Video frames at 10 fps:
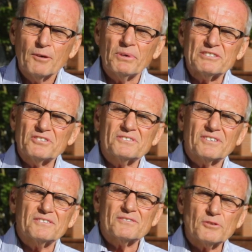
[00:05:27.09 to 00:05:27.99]
But she's
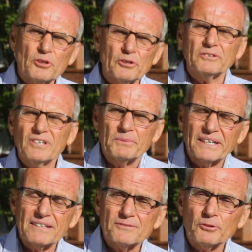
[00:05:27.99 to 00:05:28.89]
concerned
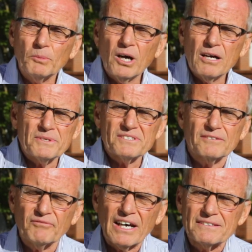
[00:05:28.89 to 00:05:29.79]
because her mom is
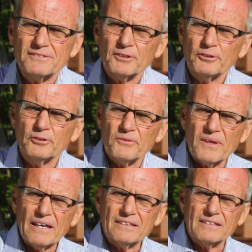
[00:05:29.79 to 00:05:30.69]
advising her
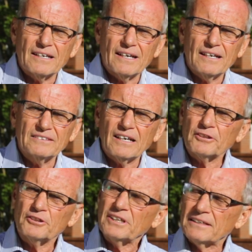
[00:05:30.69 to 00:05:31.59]
that not a
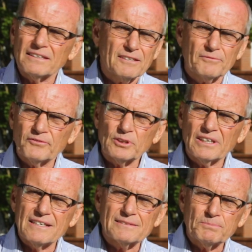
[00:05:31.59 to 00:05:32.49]
good idea to
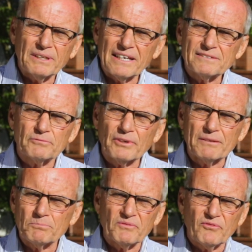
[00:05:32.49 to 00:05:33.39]
fertilize plants
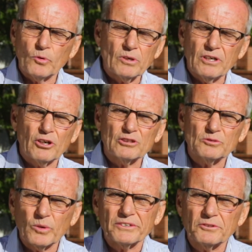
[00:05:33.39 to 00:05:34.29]
right before a harsh
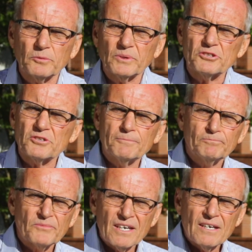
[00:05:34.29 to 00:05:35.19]
winter, which
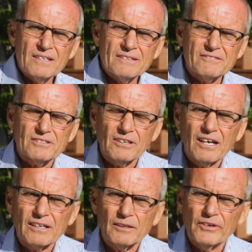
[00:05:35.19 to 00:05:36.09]
there's a
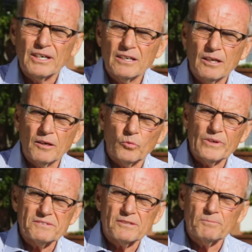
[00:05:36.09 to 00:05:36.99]
lot of
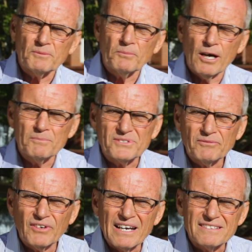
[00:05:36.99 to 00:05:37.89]
wisdom in mom's
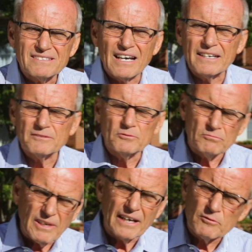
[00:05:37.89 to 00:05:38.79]
advice. I
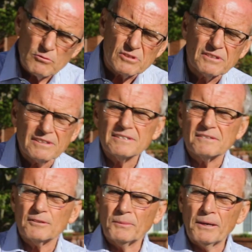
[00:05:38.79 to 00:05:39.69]
usually listen
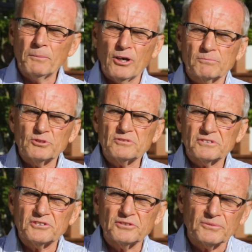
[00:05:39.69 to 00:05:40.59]
to my mom. Usually
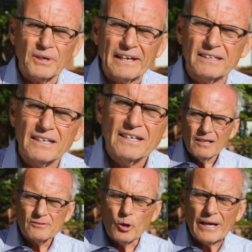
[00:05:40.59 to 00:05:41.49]
she's right.
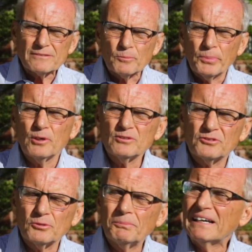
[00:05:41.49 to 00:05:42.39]
So as opposed
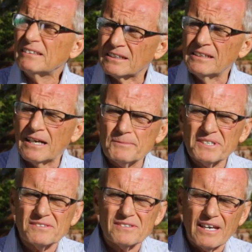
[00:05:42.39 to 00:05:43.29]
to mild
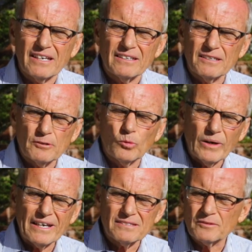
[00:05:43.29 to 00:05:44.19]
climates and in the
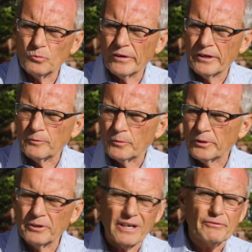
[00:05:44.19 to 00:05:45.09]
West
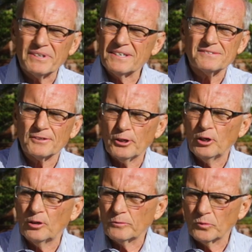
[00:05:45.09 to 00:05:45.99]
where everything's a
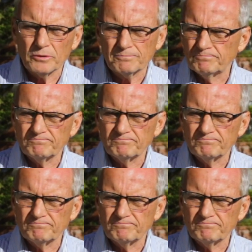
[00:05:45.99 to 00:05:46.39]
go and we're